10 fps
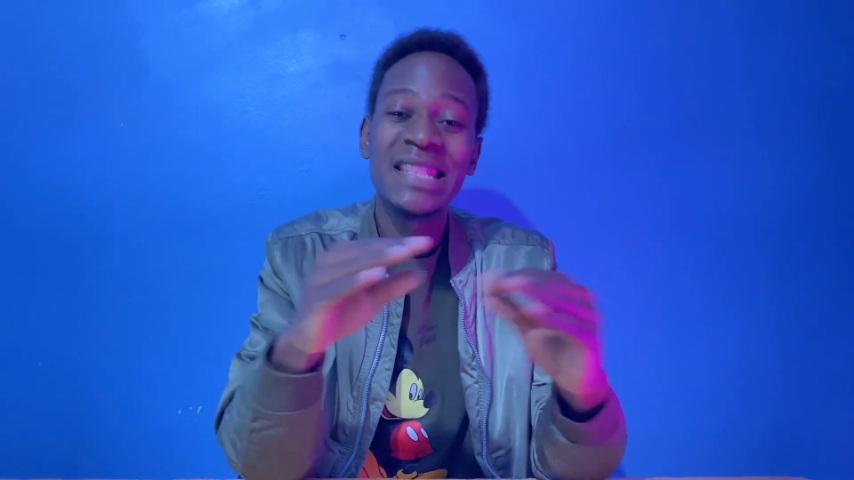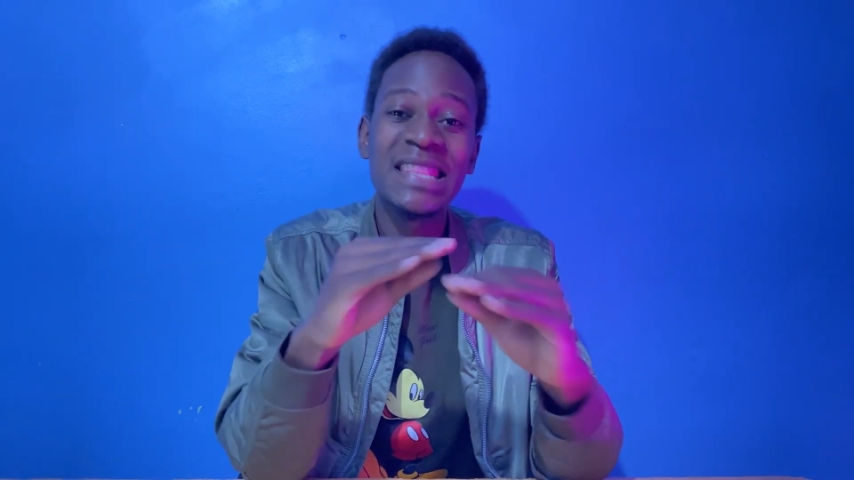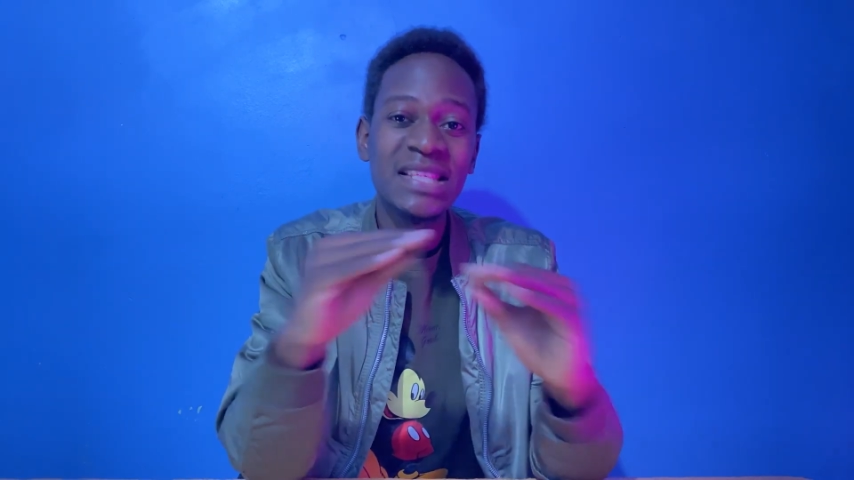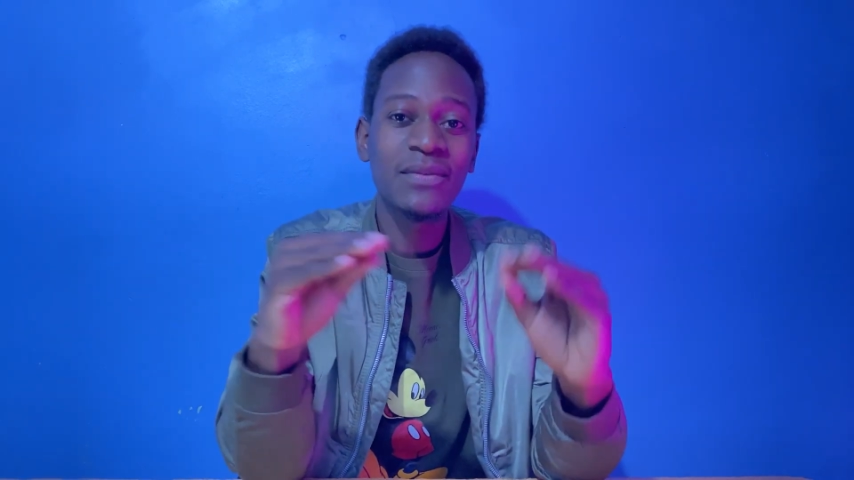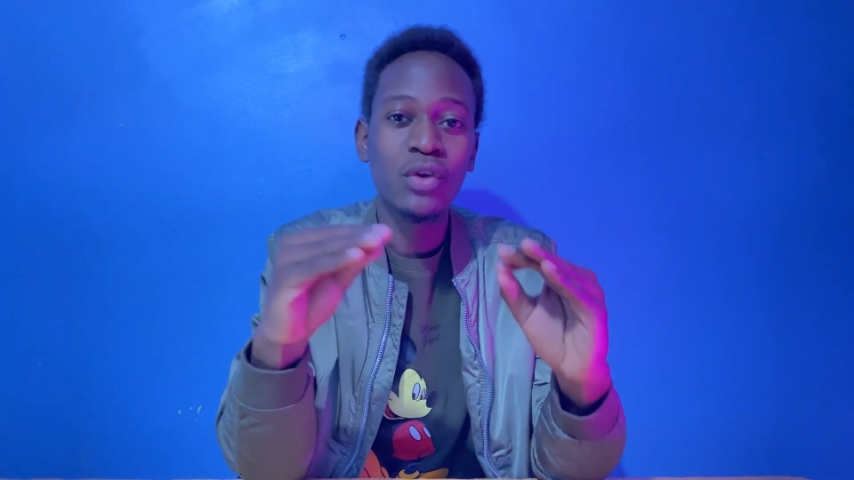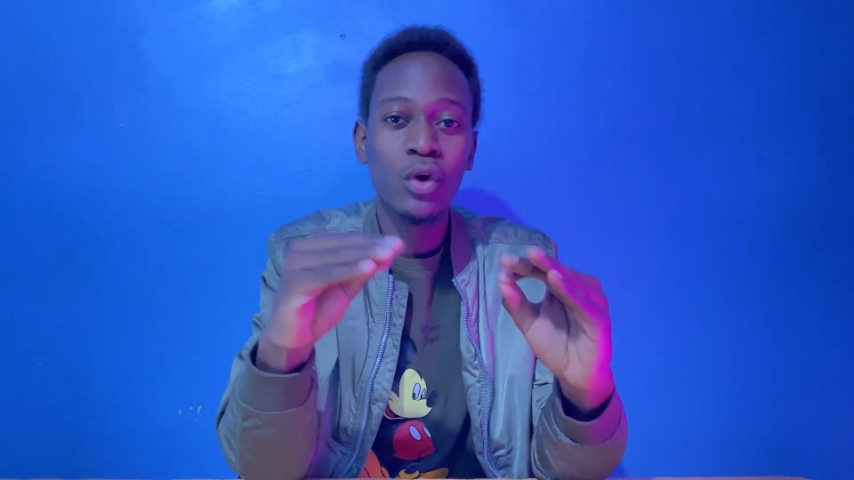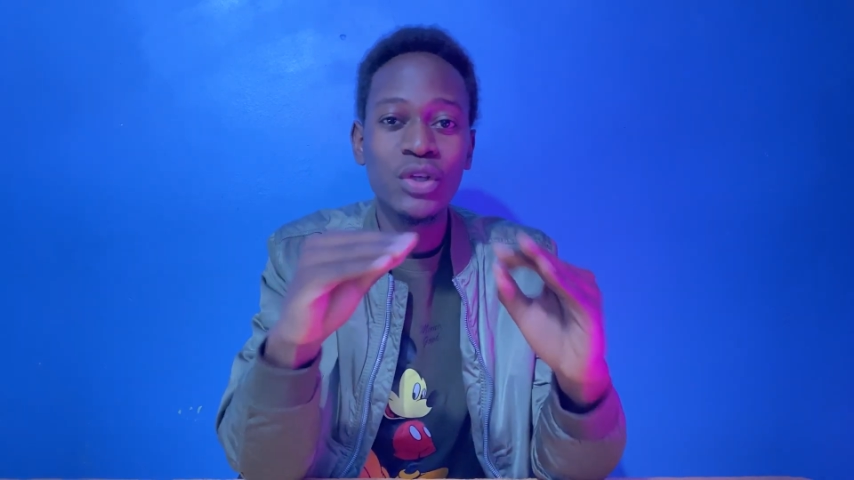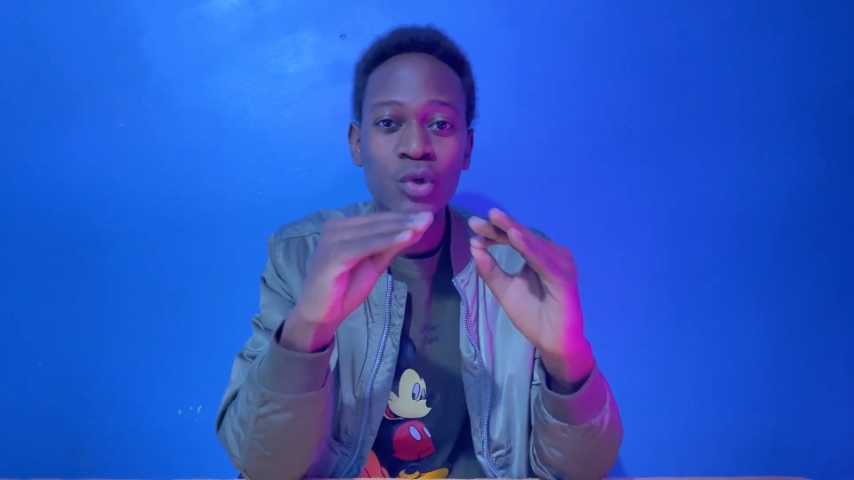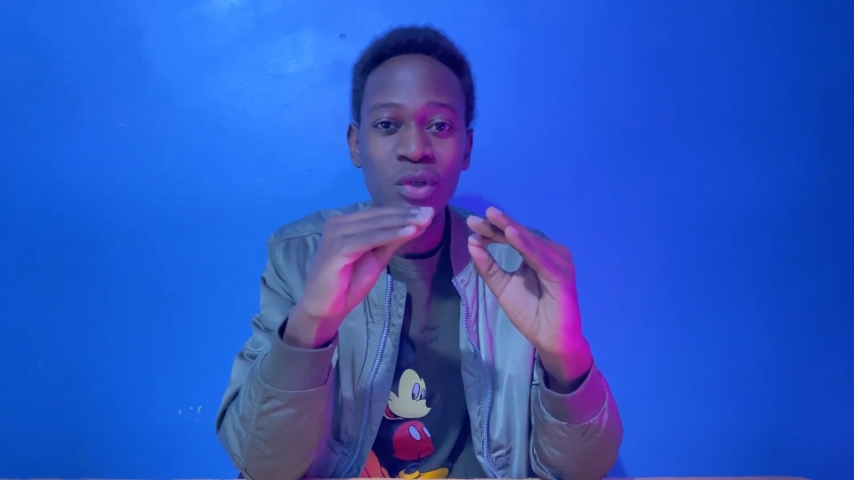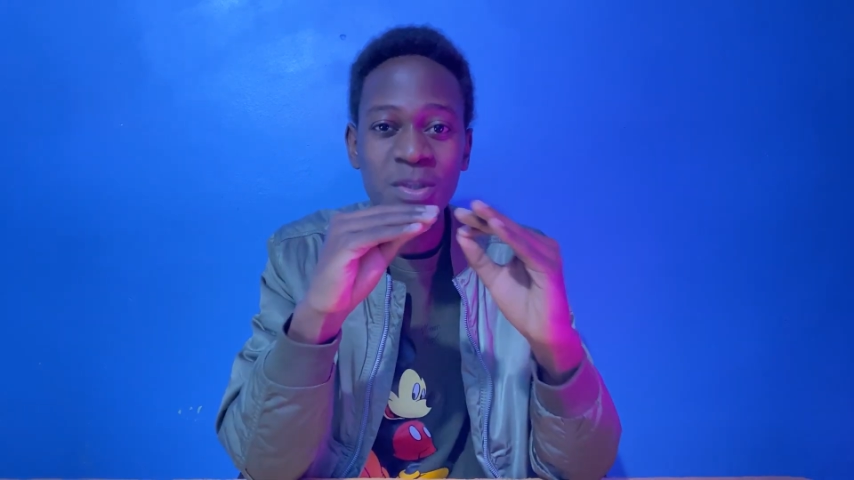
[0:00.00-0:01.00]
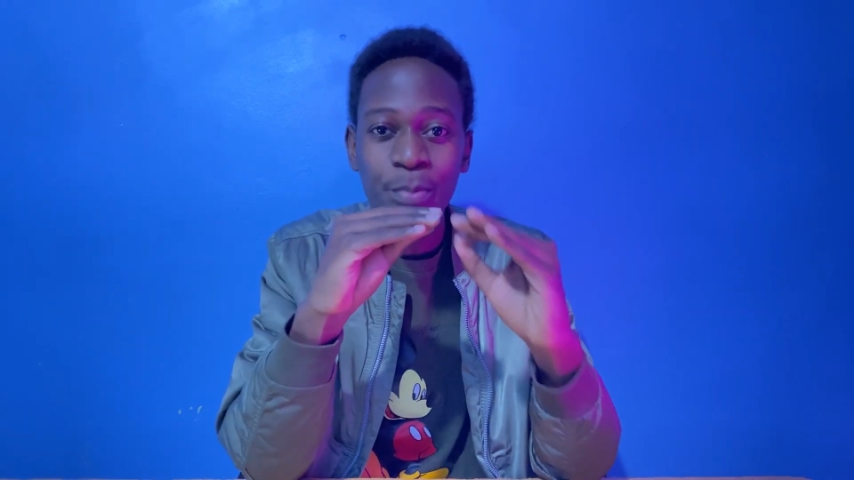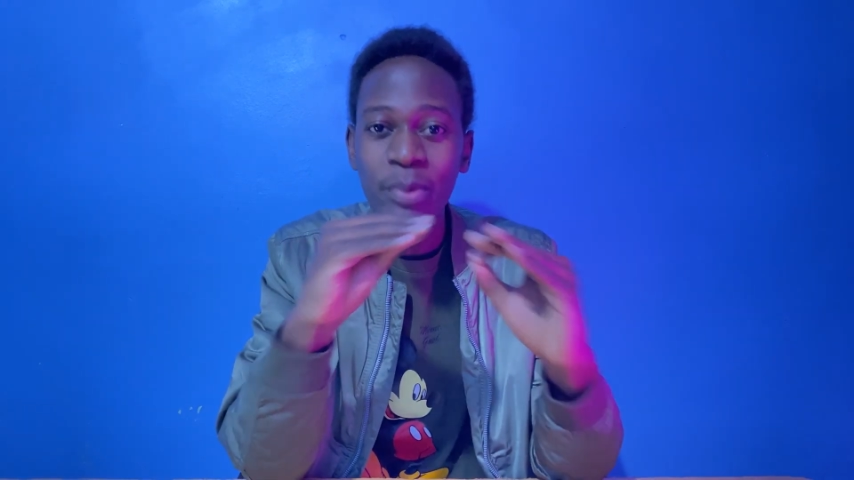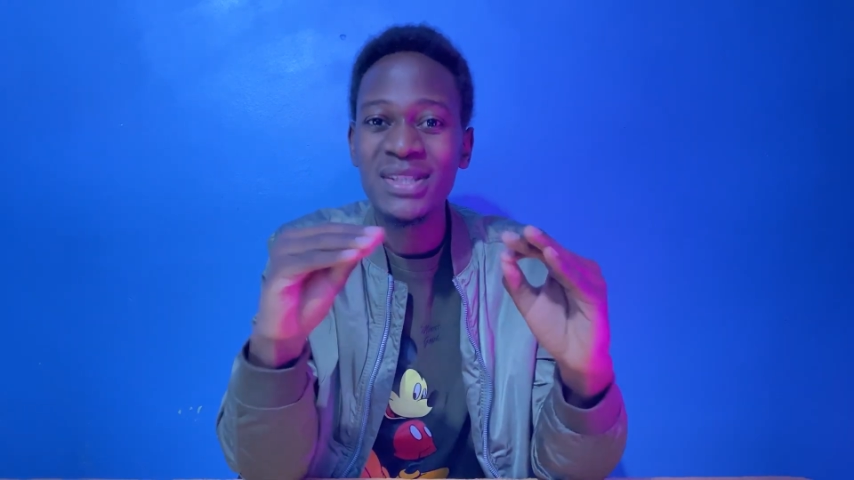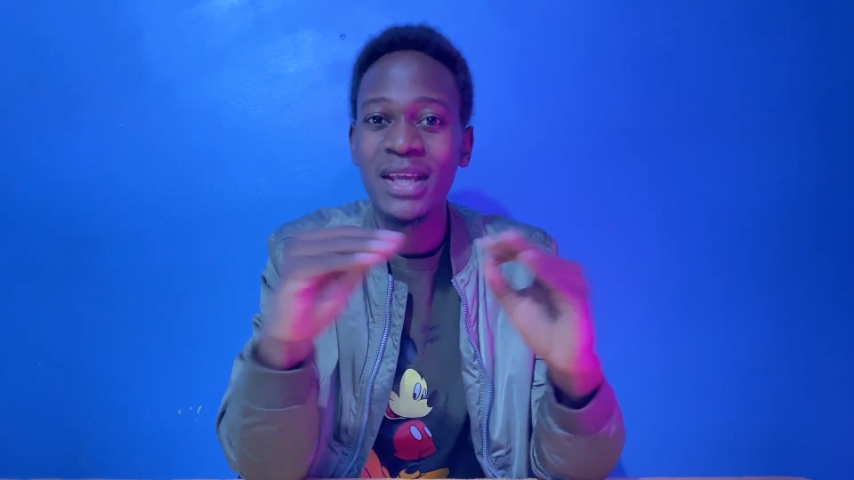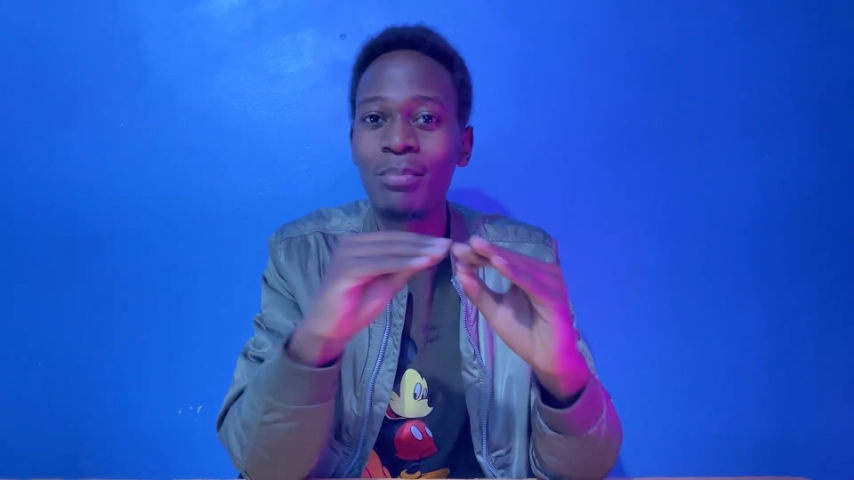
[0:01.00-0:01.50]
this video is not
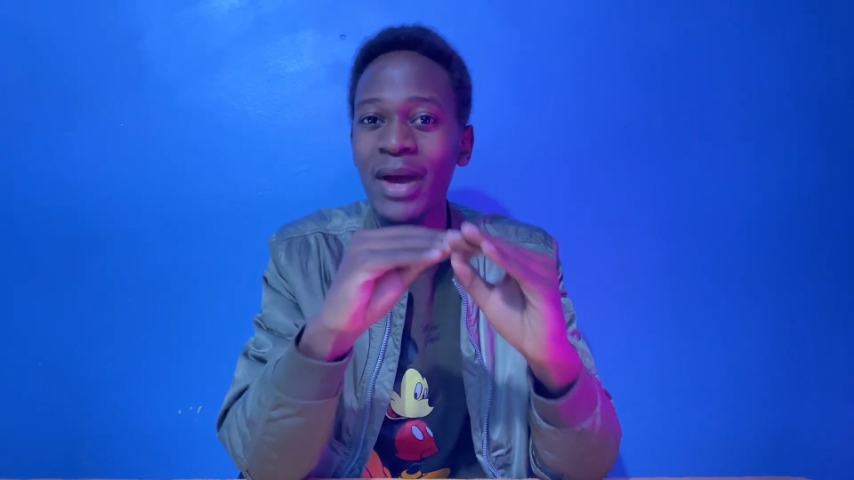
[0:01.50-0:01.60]
sponsored